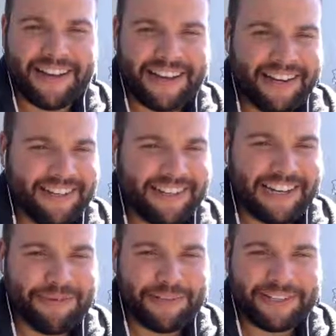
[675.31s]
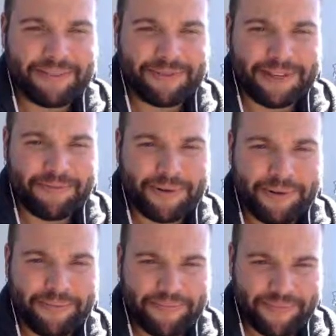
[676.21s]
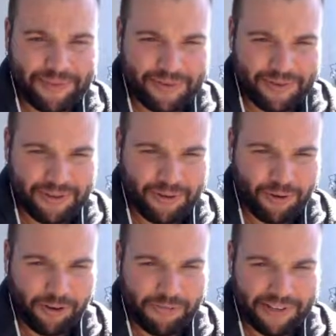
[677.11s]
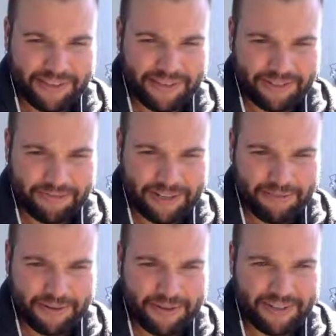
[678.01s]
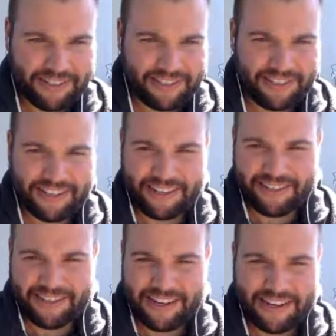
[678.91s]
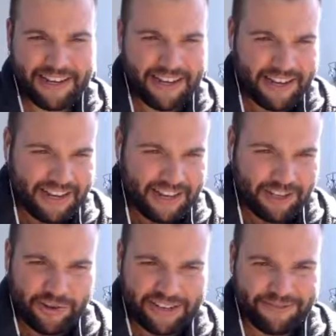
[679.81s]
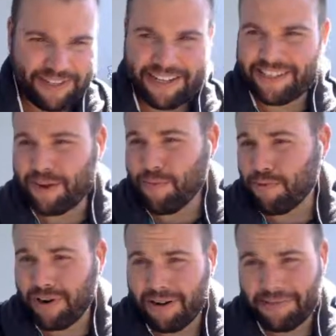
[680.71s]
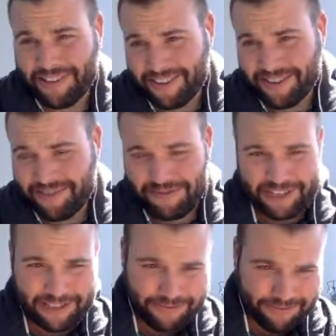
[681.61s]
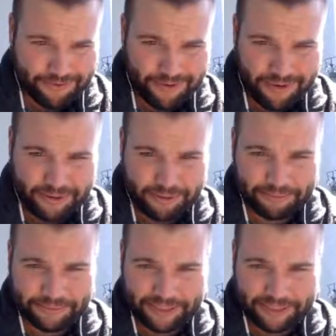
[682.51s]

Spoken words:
Anytime in September, the whole month of September. Let's select that. Direct flight, probably not going to find it from Toronto.